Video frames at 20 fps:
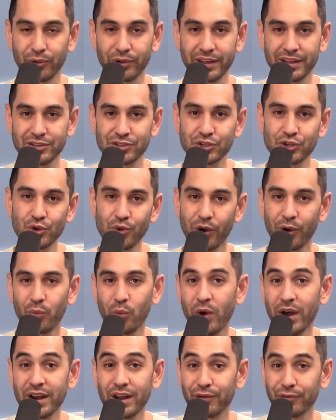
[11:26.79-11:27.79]
or that you are
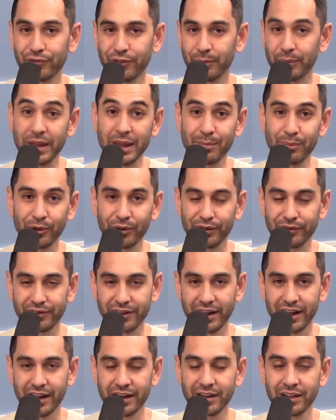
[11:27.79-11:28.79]
one of the people of
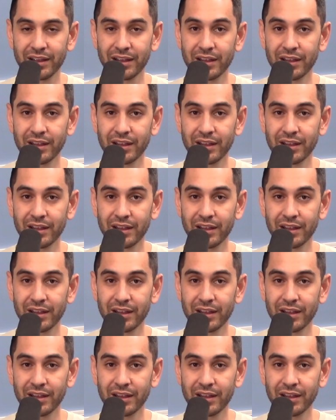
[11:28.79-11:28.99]
God.